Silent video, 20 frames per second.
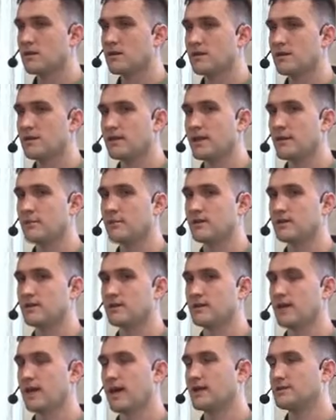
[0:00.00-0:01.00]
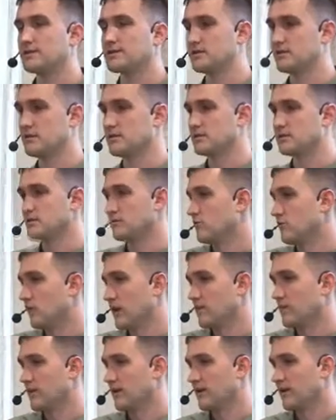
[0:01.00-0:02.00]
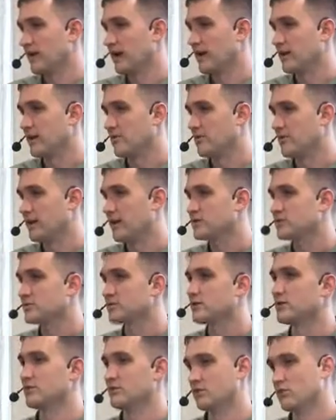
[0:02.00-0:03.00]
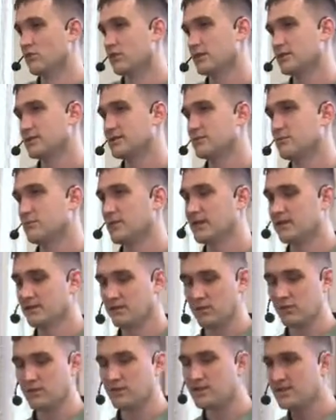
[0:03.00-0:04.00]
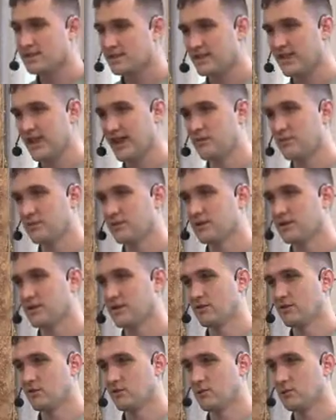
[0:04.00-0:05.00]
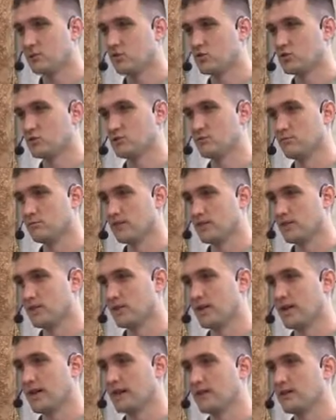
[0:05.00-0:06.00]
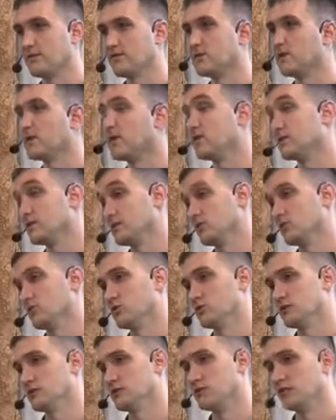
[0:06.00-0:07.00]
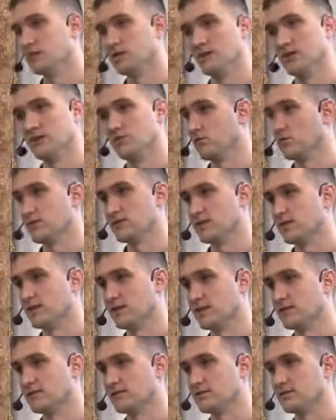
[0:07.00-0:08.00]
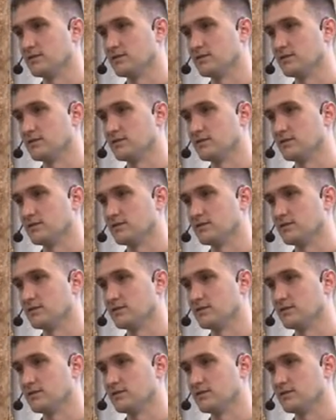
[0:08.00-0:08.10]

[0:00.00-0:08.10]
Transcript: Yeah, but it gets this frame anyway, so it works. But on this camera, there will be motion blur, and if there is motion blur, it won't detect it.